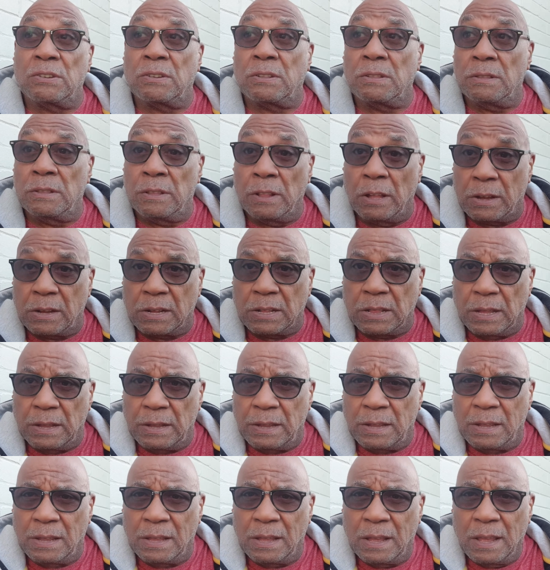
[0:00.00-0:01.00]

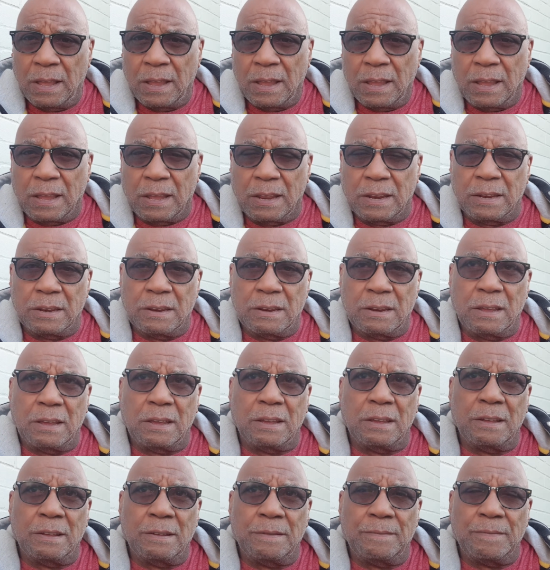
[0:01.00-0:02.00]
Lukla in
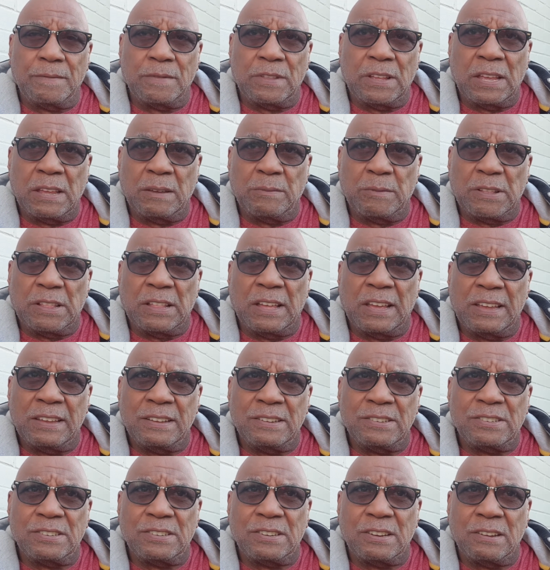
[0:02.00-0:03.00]
the
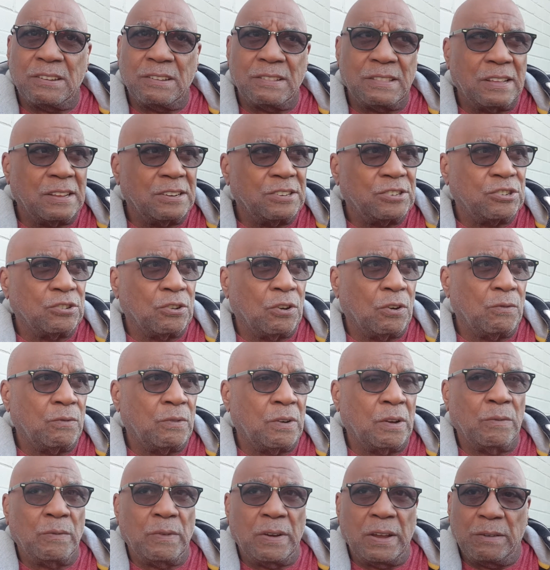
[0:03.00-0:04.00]
Himalayas, that short
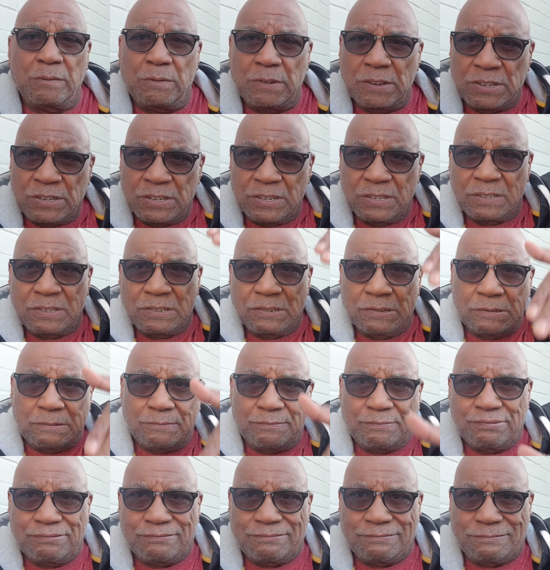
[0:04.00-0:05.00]
runway, which is
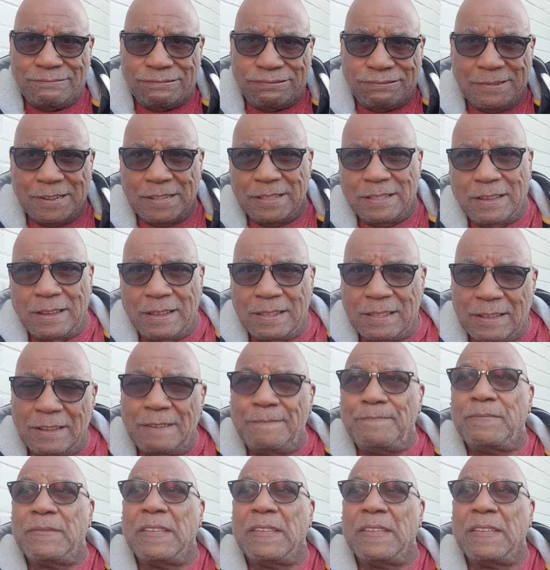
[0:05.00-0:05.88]
like that.